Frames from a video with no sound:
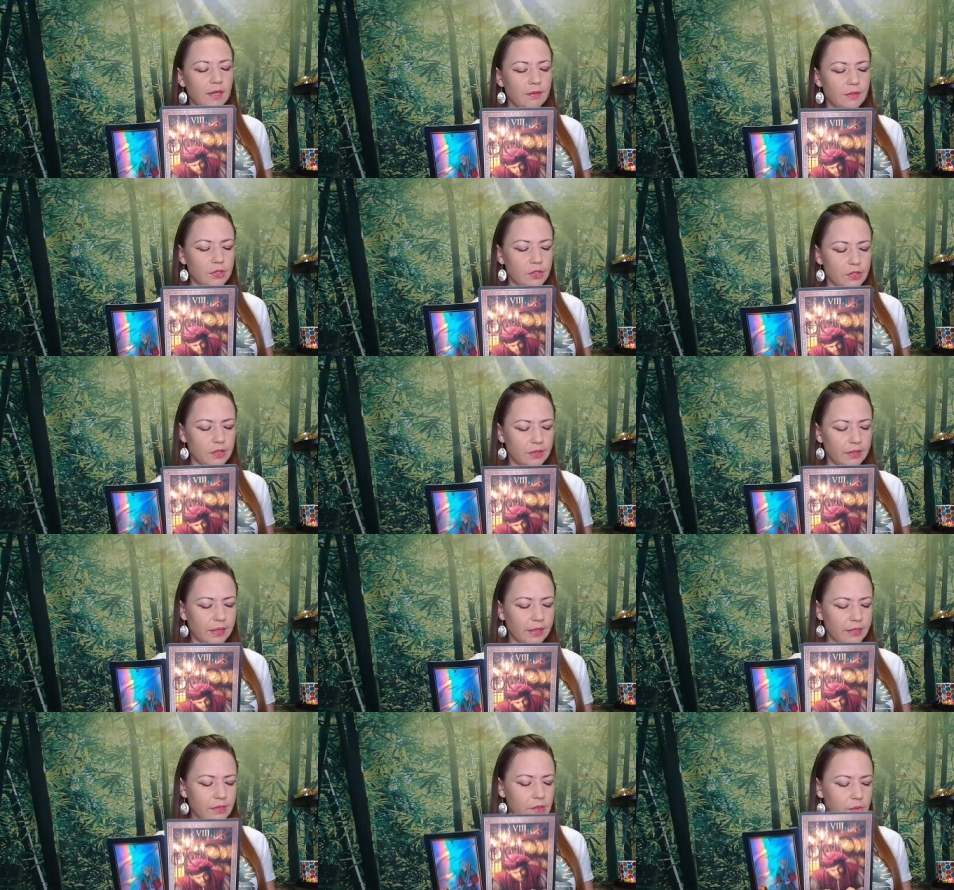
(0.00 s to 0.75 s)
which is a
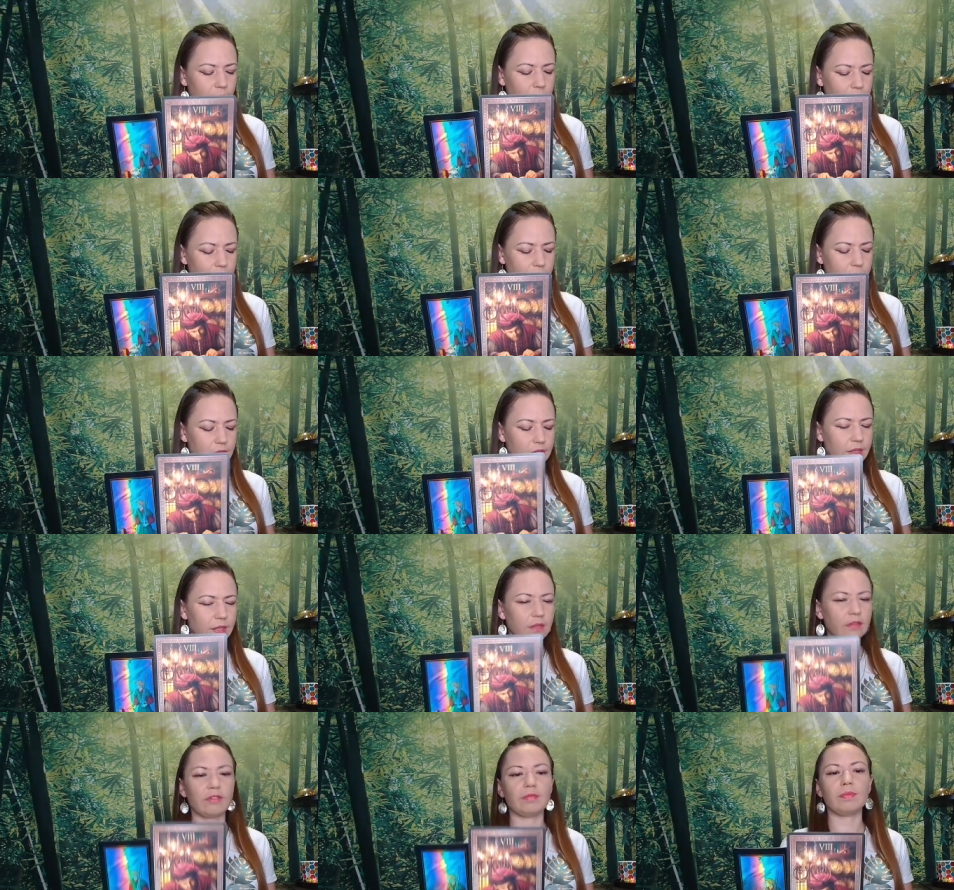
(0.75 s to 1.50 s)
nice way to
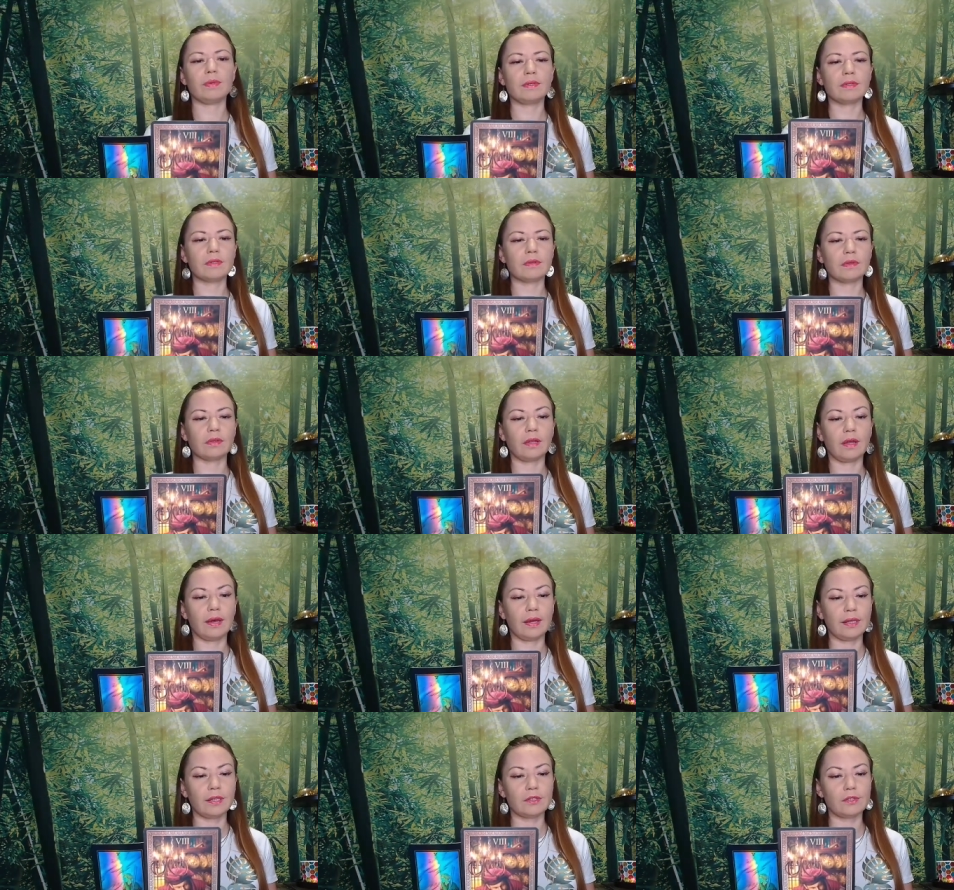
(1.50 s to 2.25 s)
say they've been
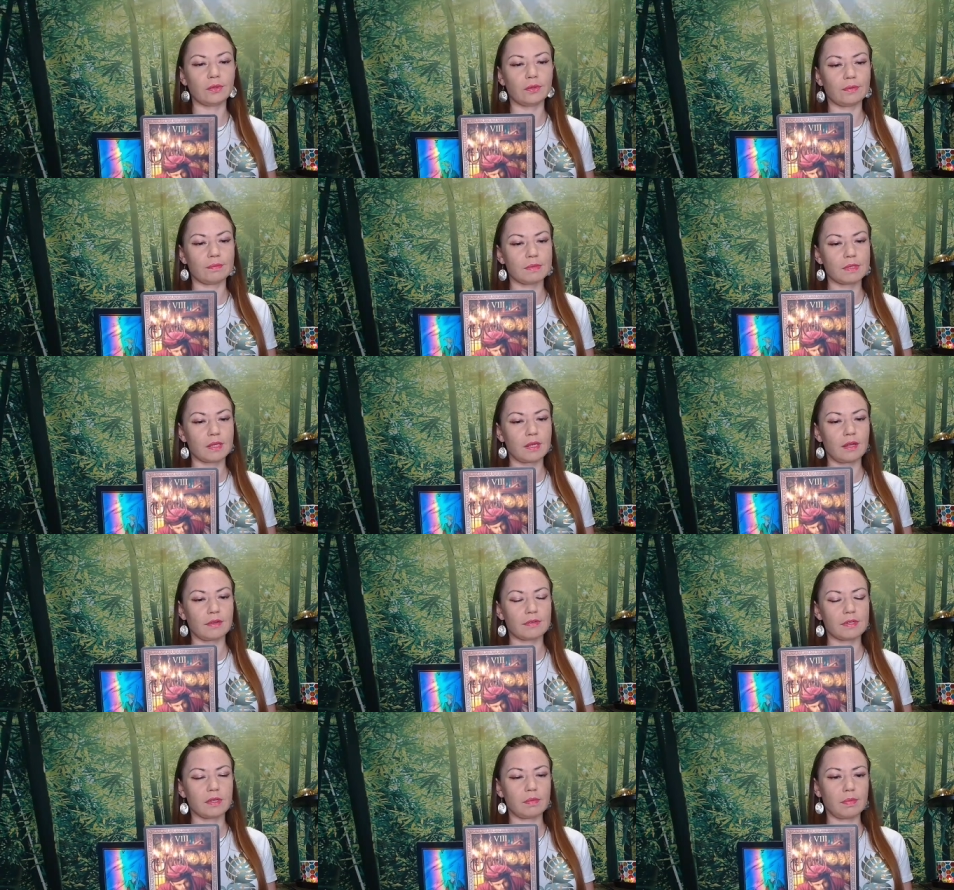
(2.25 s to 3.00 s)
lying to
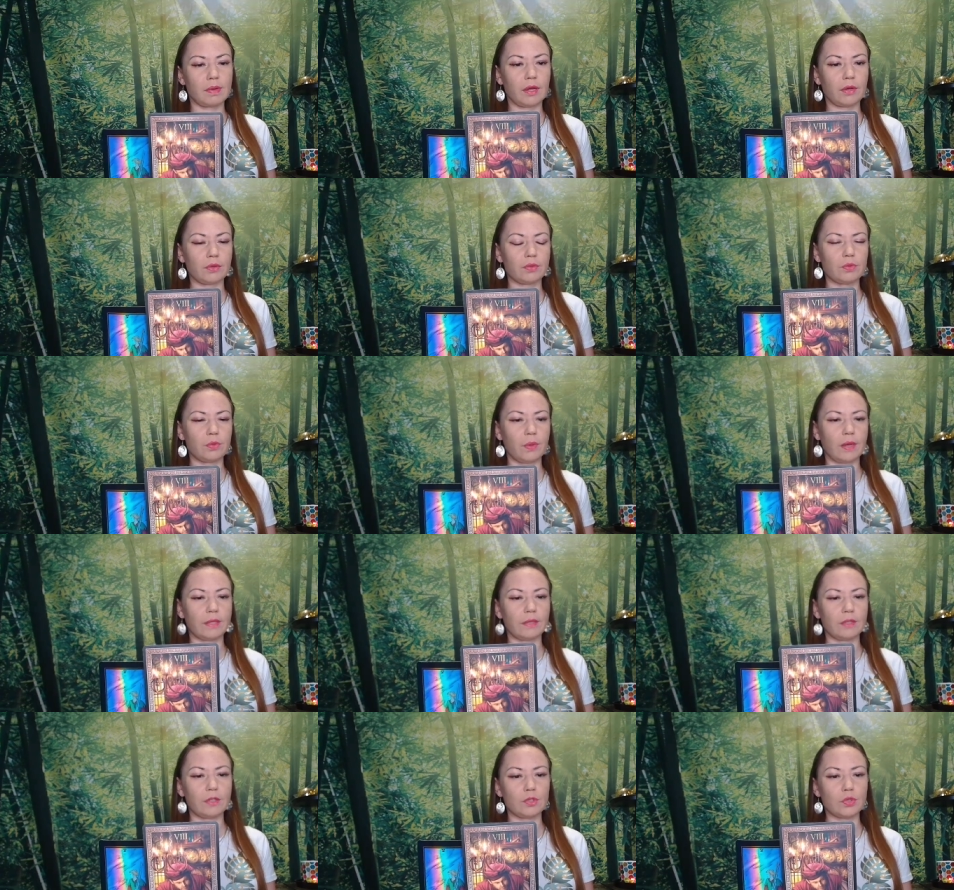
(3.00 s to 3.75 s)
themselves about
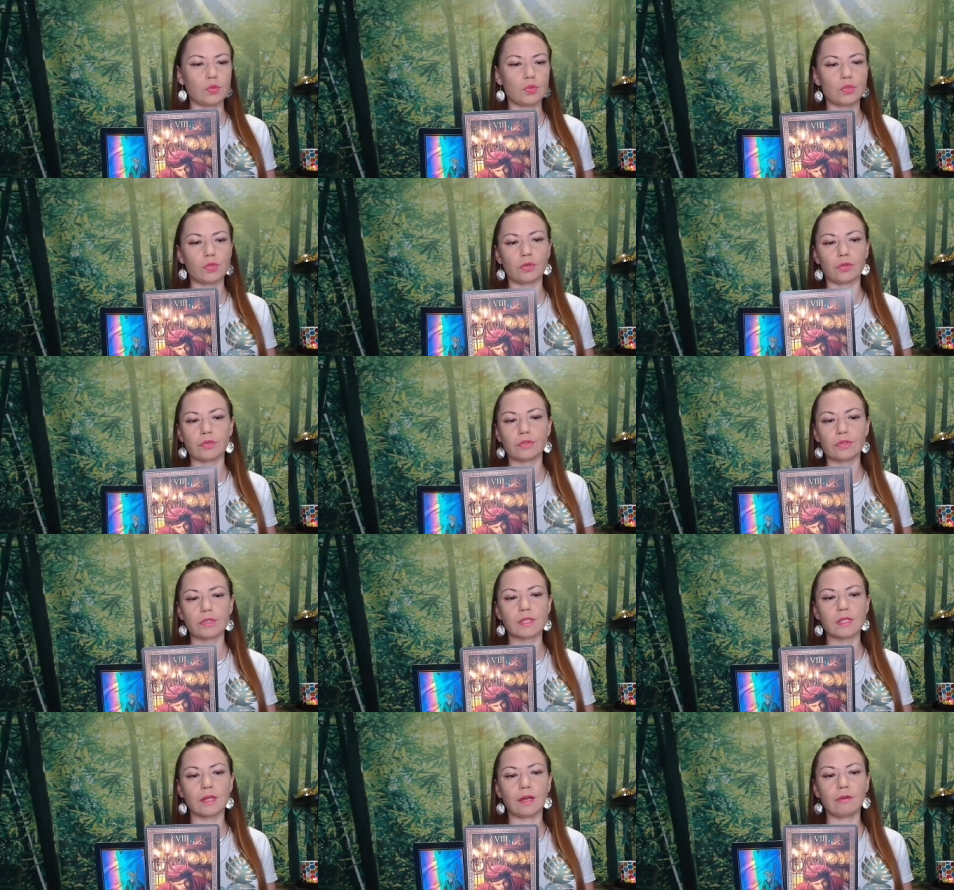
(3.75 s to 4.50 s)
why they do certain
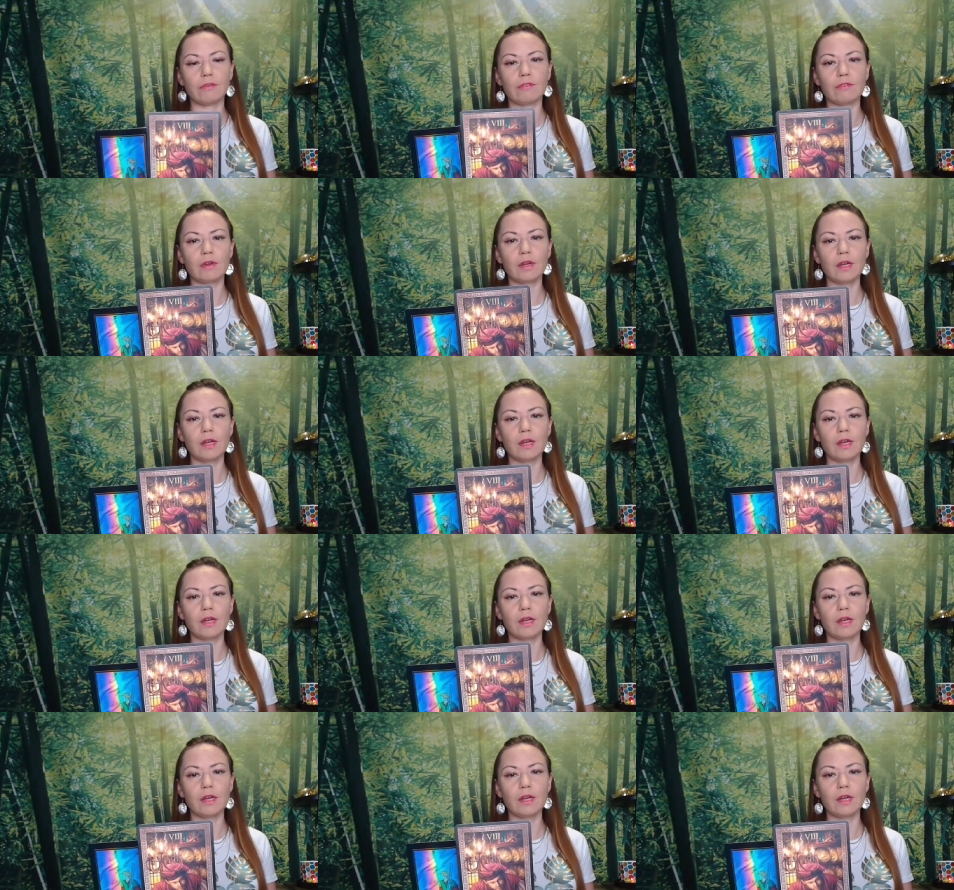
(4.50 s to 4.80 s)
stuff,